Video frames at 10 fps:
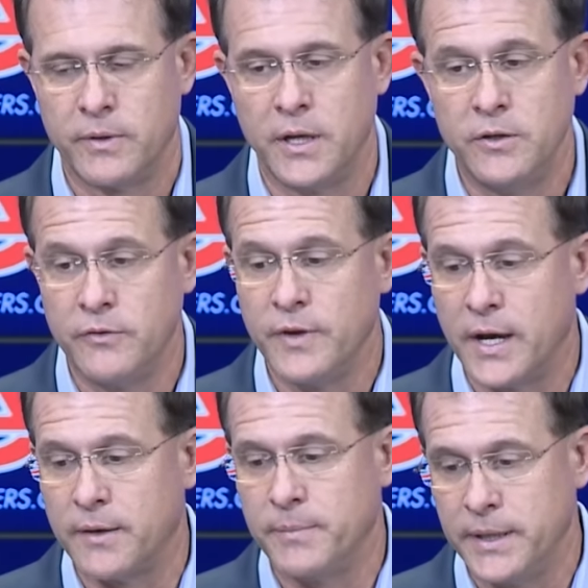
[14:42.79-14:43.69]
and you've
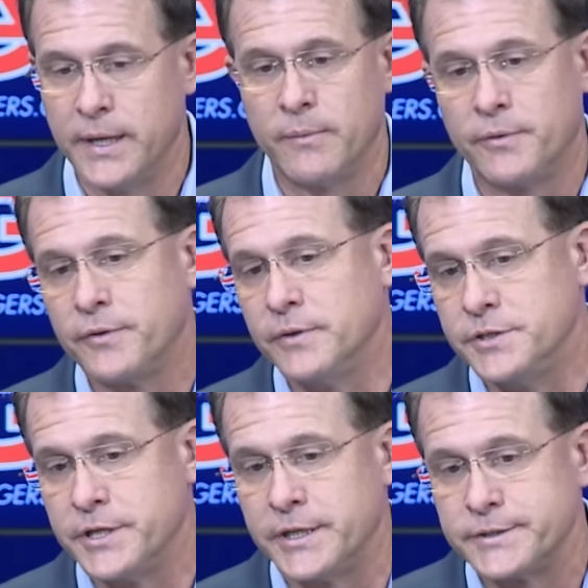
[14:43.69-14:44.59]
got to be able to
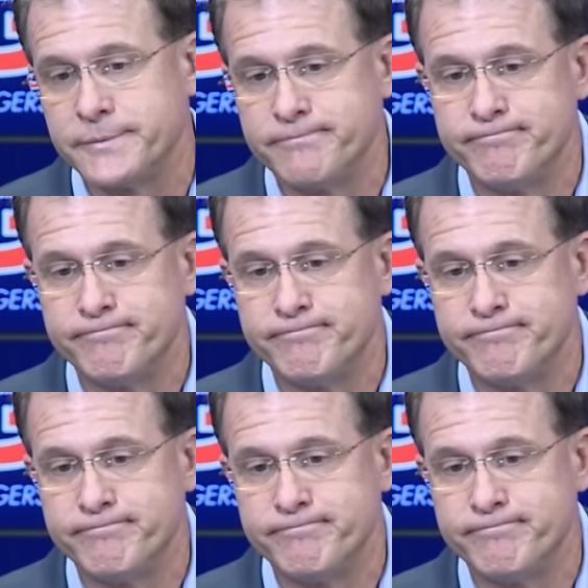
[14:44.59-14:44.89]
adjust.